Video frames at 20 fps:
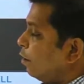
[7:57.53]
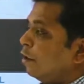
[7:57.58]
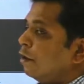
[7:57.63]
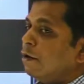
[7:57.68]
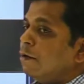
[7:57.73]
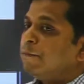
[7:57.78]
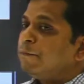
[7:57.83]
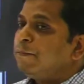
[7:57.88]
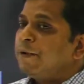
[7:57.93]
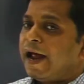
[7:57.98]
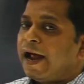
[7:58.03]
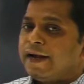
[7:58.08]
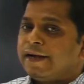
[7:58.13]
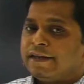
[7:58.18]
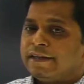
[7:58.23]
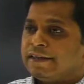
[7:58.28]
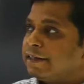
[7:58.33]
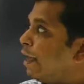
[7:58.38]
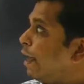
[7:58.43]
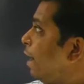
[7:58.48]
Plant
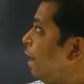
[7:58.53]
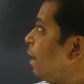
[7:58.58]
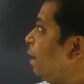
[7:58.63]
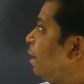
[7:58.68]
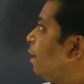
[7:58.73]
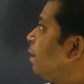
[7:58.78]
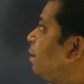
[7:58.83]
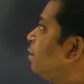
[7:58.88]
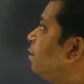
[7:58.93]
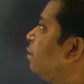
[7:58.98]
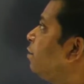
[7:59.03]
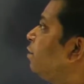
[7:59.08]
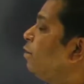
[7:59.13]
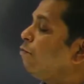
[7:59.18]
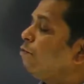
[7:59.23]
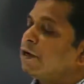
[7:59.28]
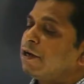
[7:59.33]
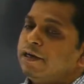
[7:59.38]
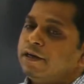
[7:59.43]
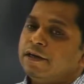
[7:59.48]
cell, the
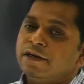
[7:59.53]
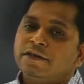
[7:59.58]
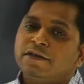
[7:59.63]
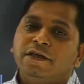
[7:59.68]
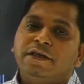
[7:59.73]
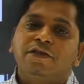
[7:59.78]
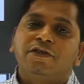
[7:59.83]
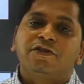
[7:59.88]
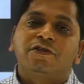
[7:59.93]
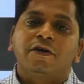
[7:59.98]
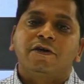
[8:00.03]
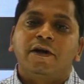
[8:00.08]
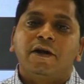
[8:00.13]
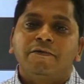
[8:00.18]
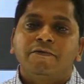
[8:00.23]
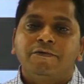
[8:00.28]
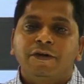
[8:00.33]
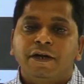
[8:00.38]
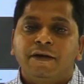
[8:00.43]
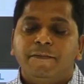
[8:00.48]
nucleus is
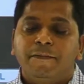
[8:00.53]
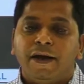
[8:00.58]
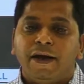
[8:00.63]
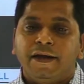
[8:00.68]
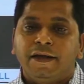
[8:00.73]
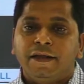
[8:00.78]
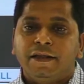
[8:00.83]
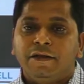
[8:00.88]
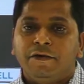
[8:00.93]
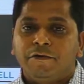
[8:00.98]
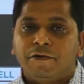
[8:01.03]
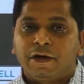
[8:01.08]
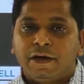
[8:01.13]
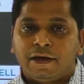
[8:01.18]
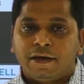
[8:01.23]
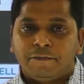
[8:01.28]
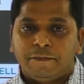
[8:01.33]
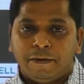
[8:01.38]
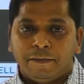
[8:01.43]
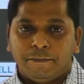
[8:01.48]
surrounded by a
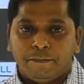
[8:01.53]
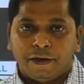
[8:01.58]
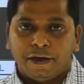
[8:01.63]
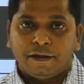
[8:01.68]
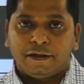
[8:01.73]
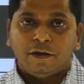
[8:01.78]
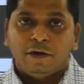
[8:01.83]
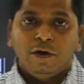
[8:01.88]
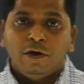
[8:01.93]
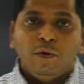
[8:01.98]
nuclear membrane.